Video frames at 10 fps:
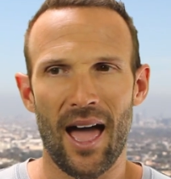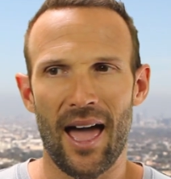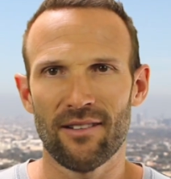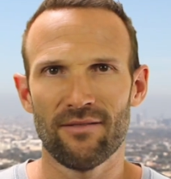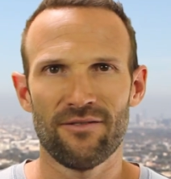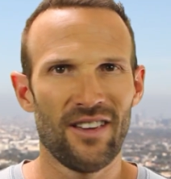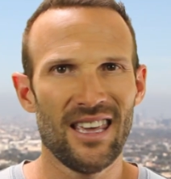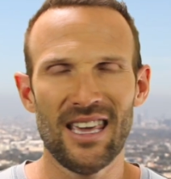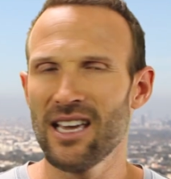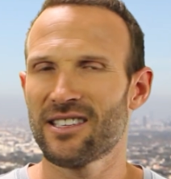And for
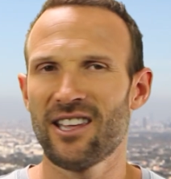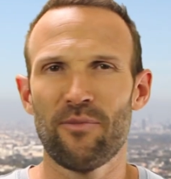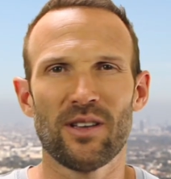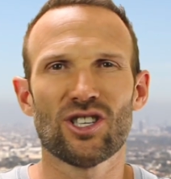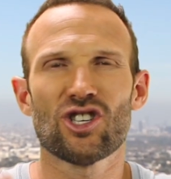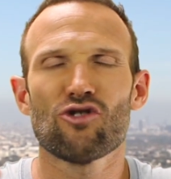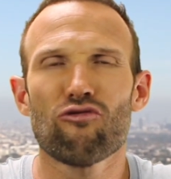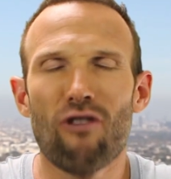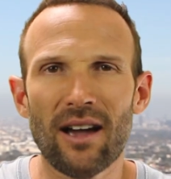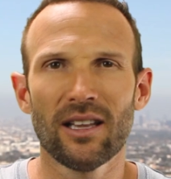years, they've been
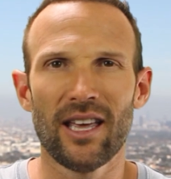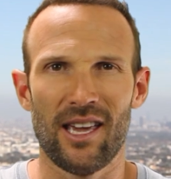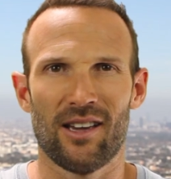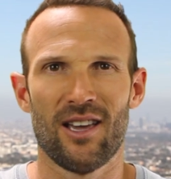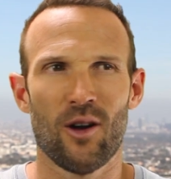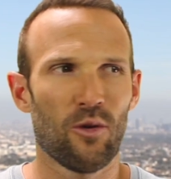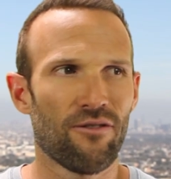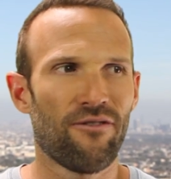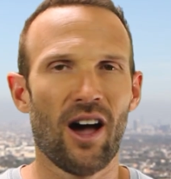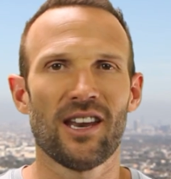struggling with
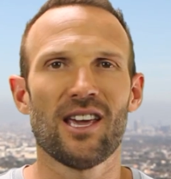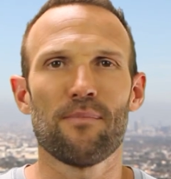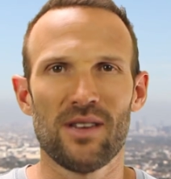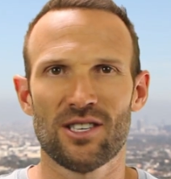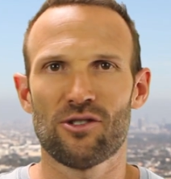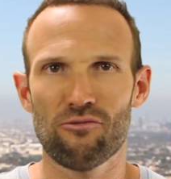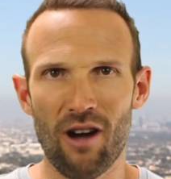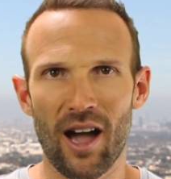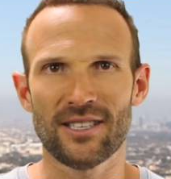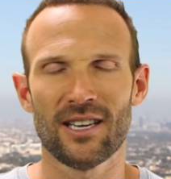finding Mr.
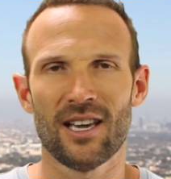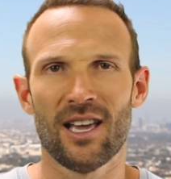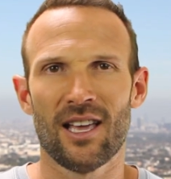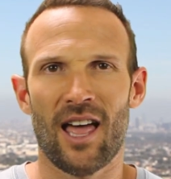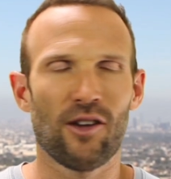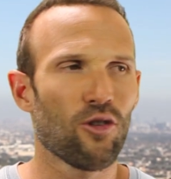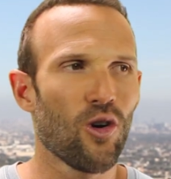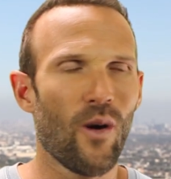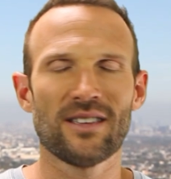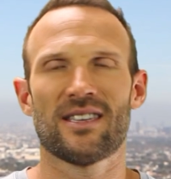Right. And they're
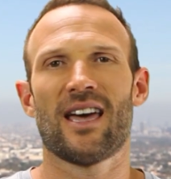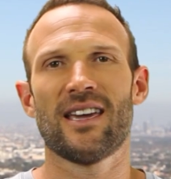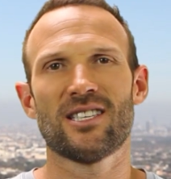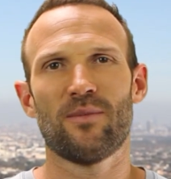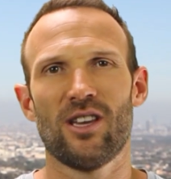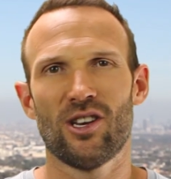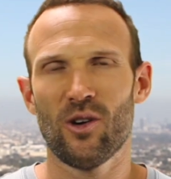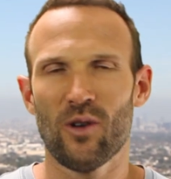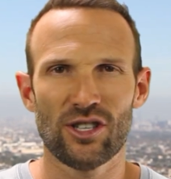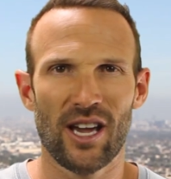always saying to me, you
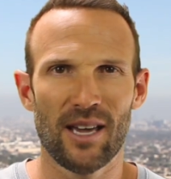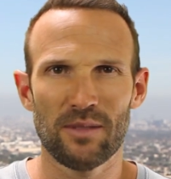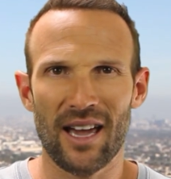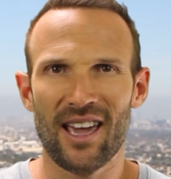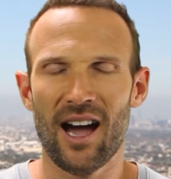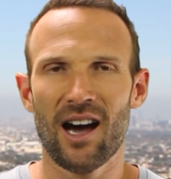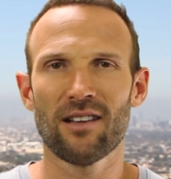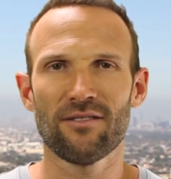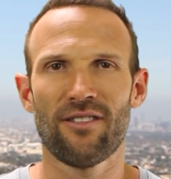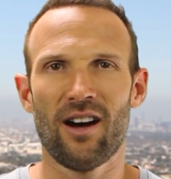know what, James, I
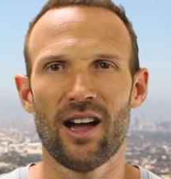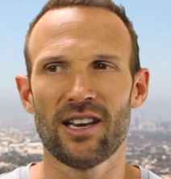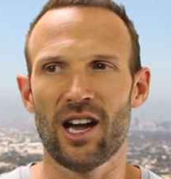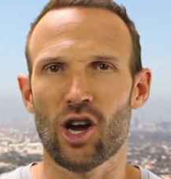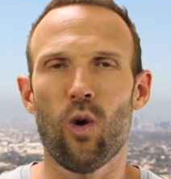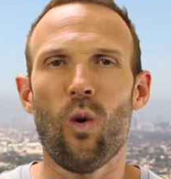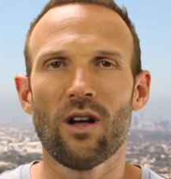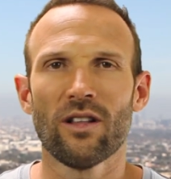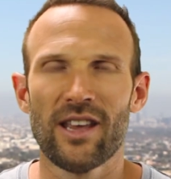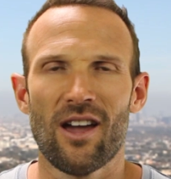can't find a
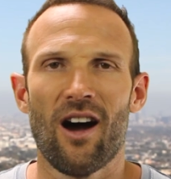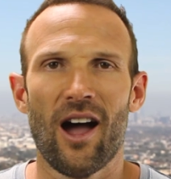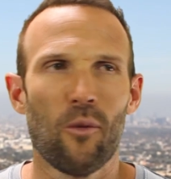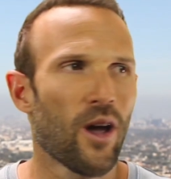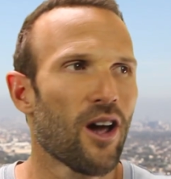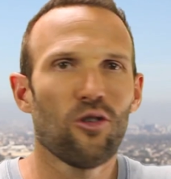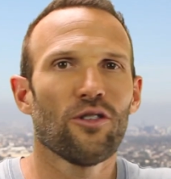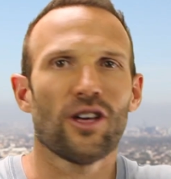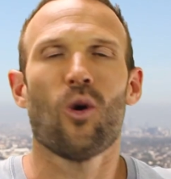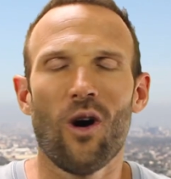quality guy. Where are
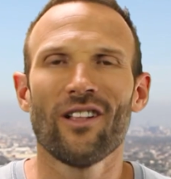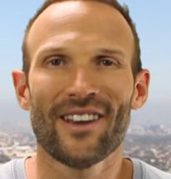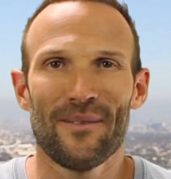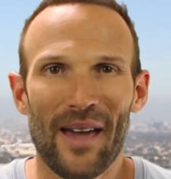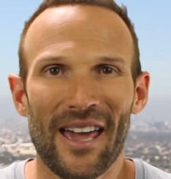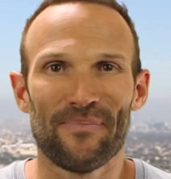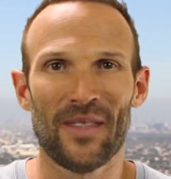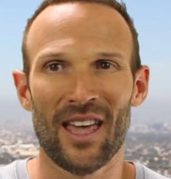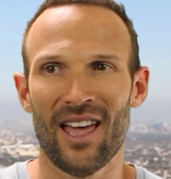all the quality men?